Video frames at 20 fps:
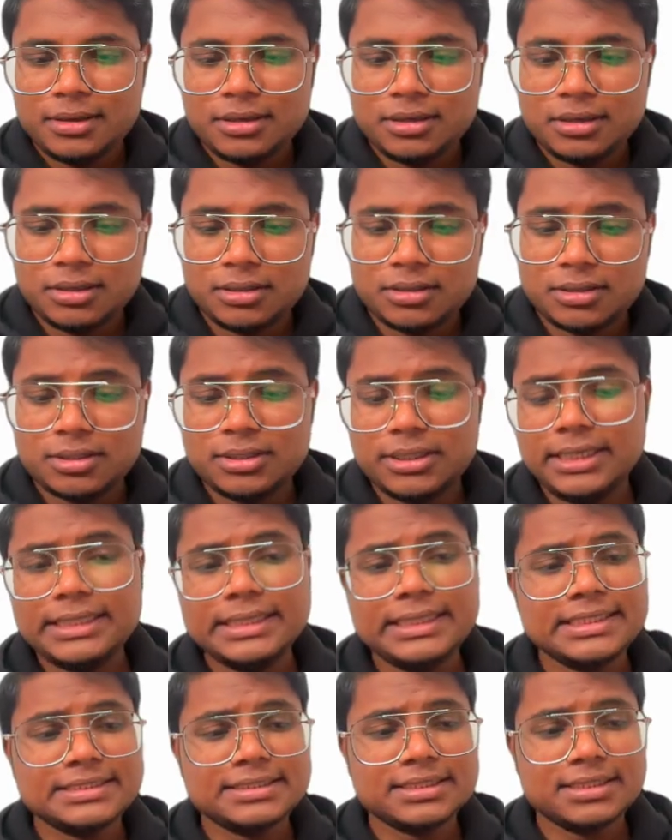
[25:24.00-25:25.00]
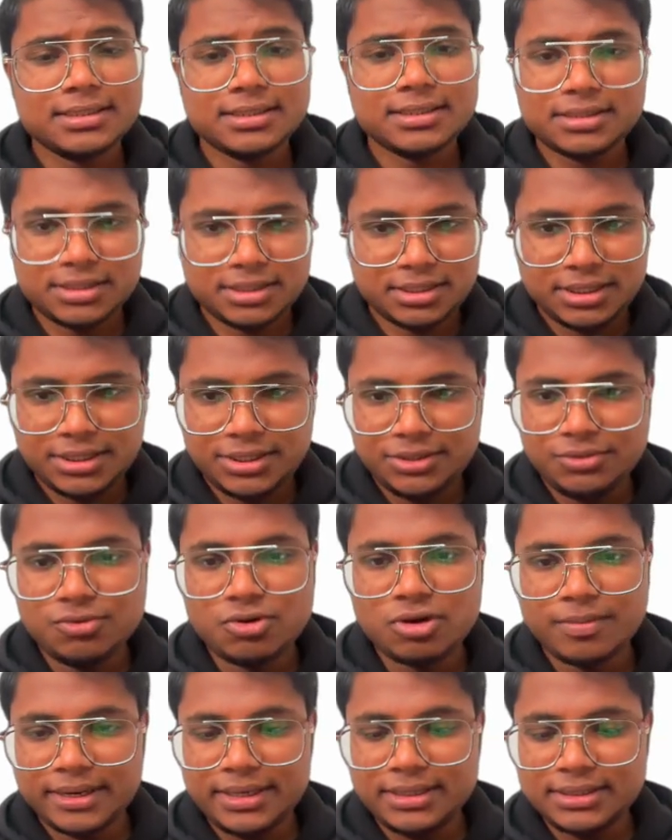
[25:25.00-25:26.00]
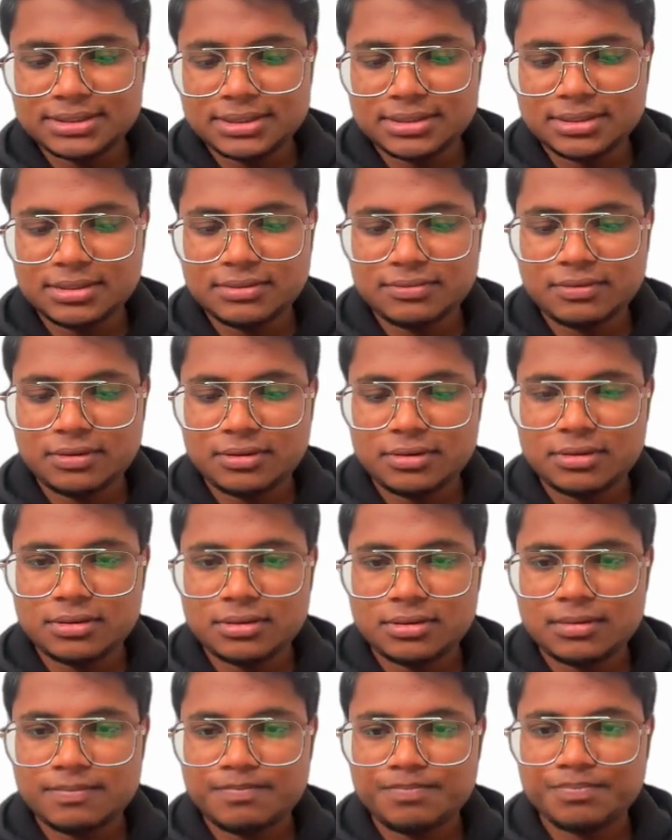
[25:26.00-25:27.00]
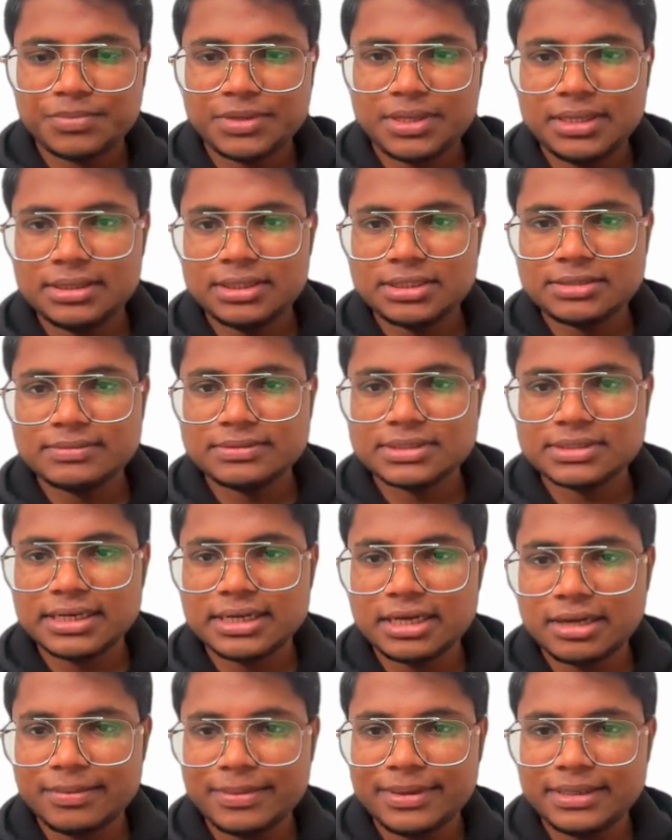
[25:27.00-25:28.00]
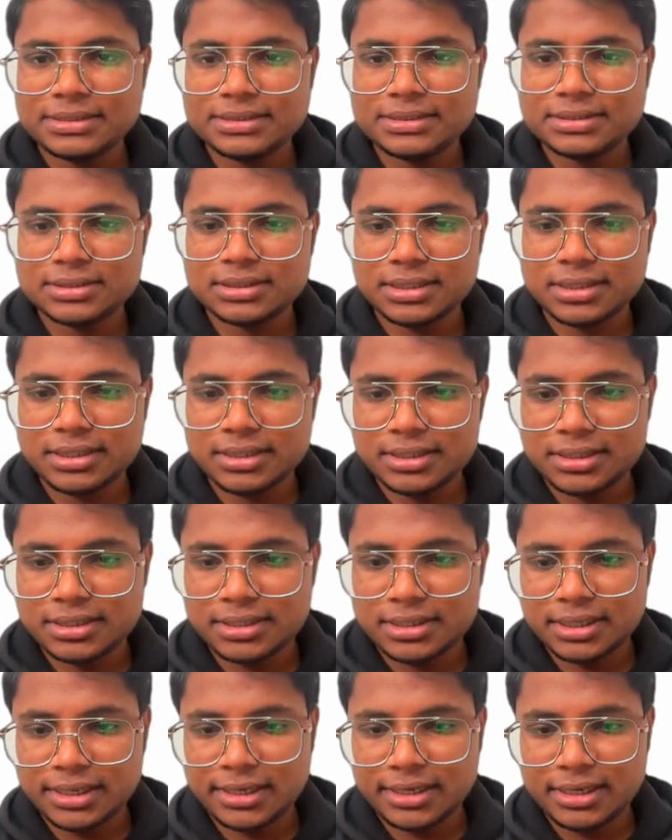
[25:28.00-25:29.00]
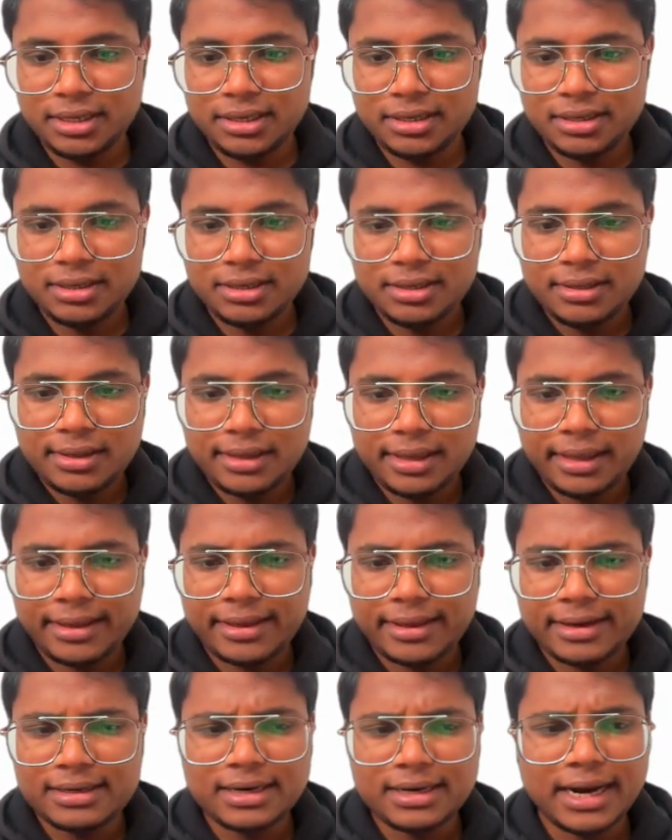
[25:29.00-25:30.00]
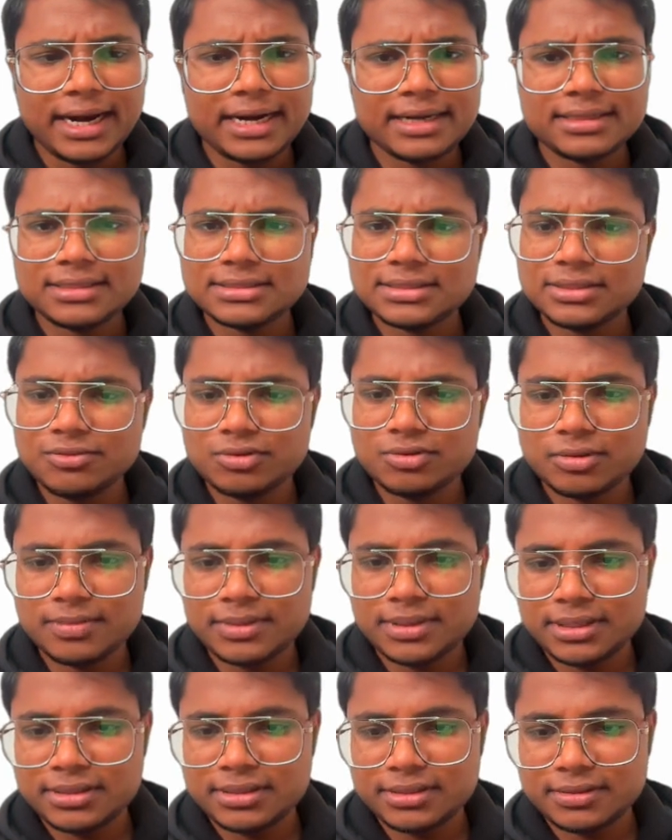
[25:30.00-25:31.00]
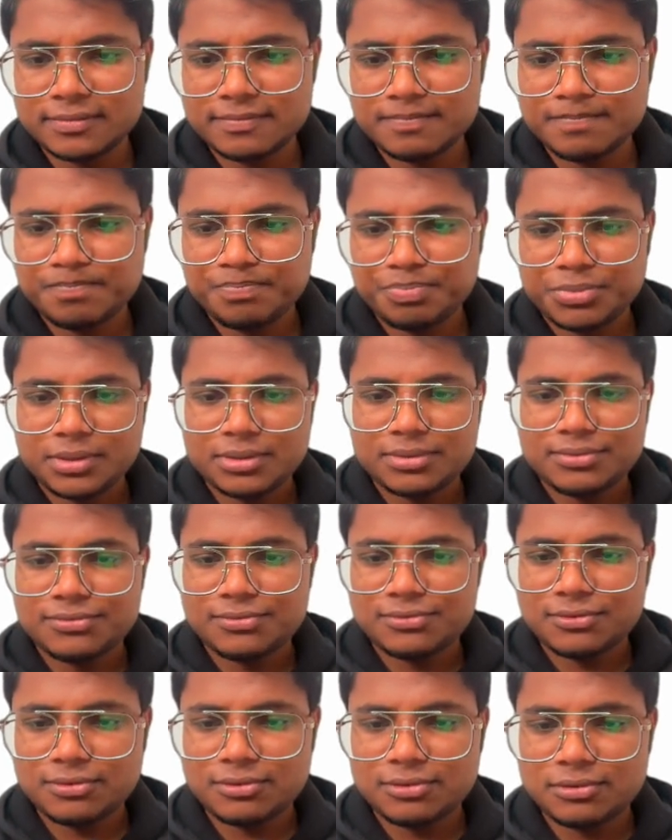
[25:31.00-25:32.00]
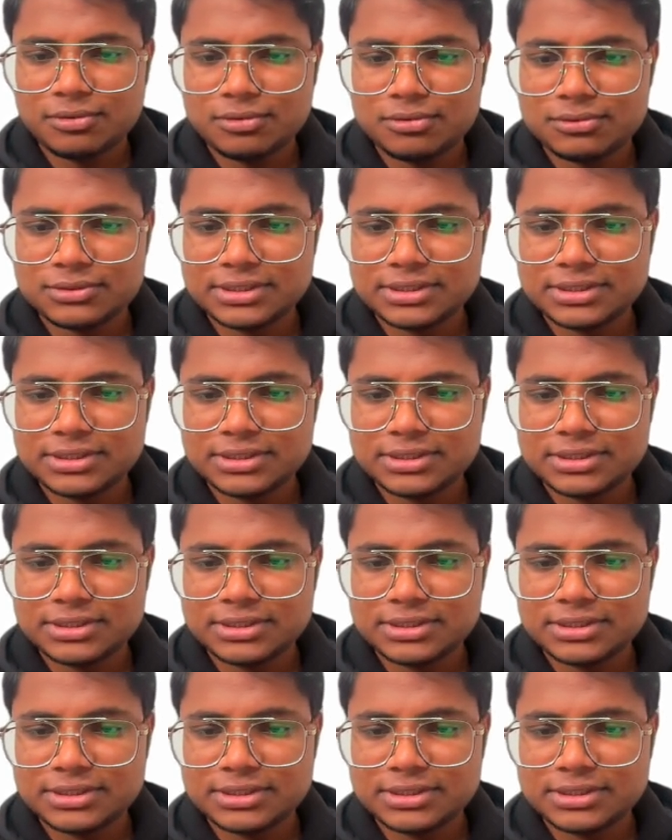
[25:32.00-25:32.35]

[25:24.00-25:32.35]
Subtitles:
in this new comments and in this basically comments array, I can add this new comment there. So